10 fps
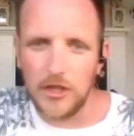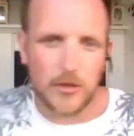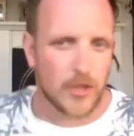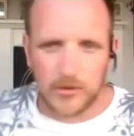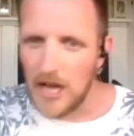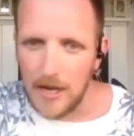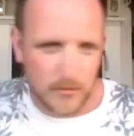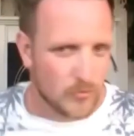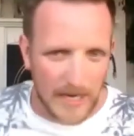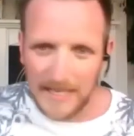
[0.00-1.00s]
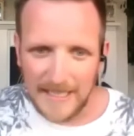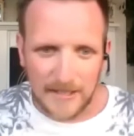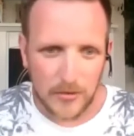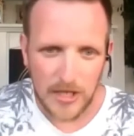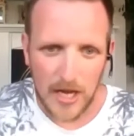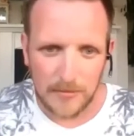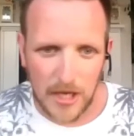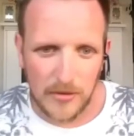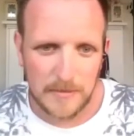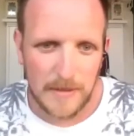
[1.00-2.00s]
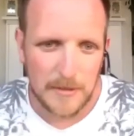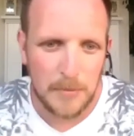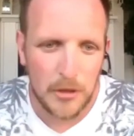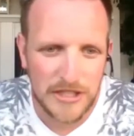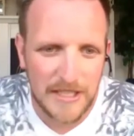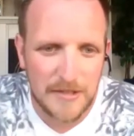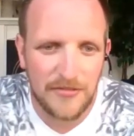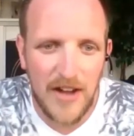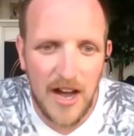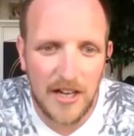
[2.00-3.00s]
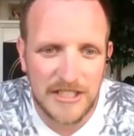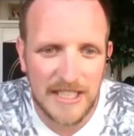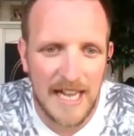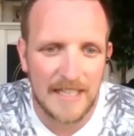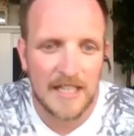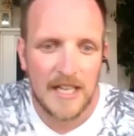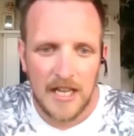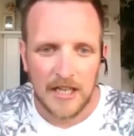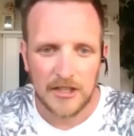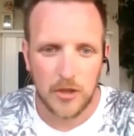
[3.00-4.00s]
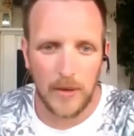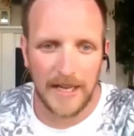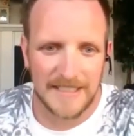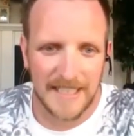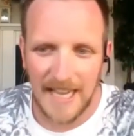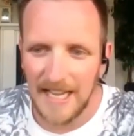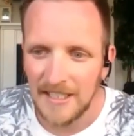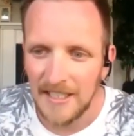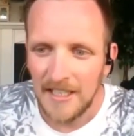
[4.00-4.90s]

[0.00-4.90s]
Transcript: Use those arms, really get those arms going to be able to push it as far as you can, as quick as you can.